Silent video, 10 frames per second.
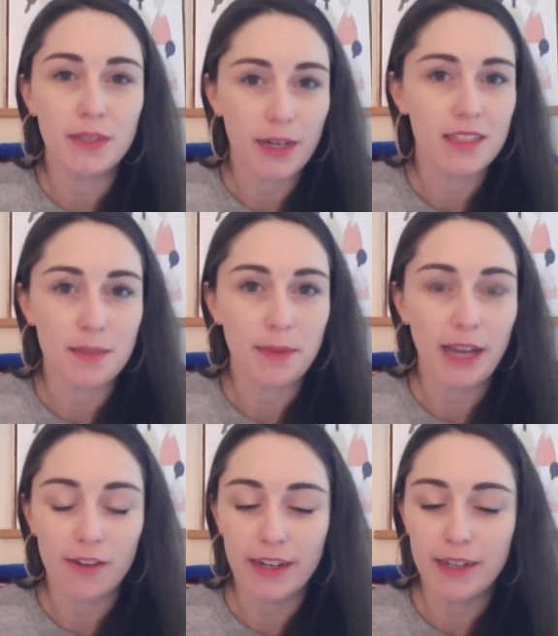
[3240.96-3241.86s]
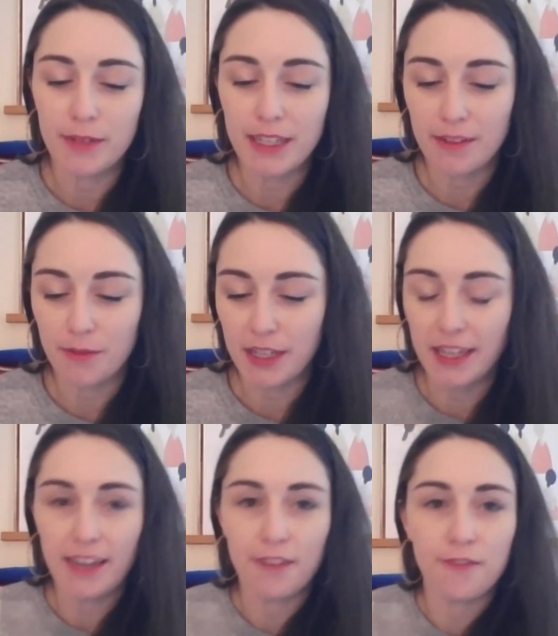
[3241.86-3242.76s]
what it's about, right? We, we
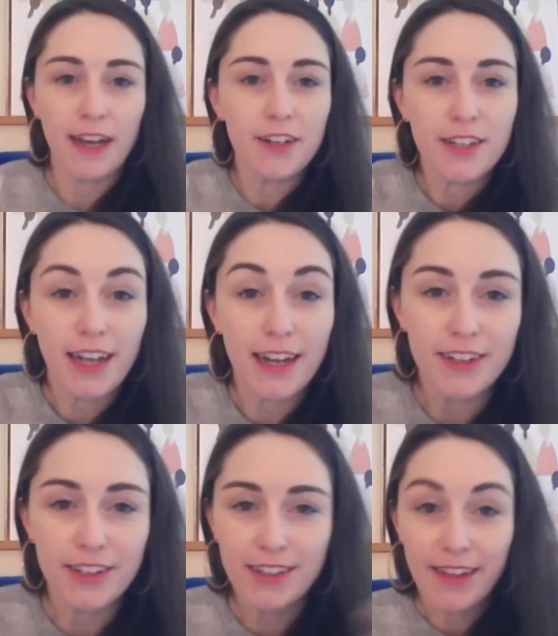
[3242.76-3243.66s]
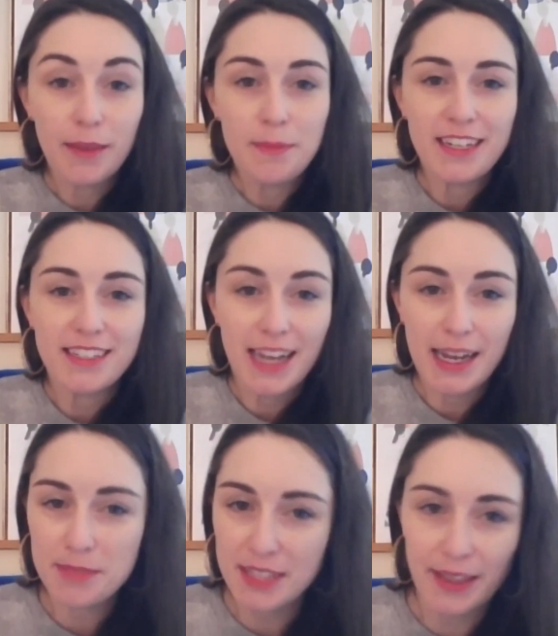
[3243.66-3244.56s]
can get fired and hired unlimited
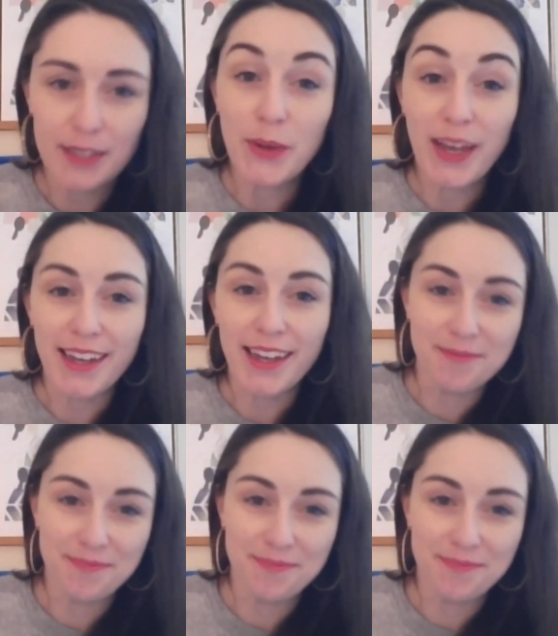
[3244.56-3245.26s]
times, and that's okay.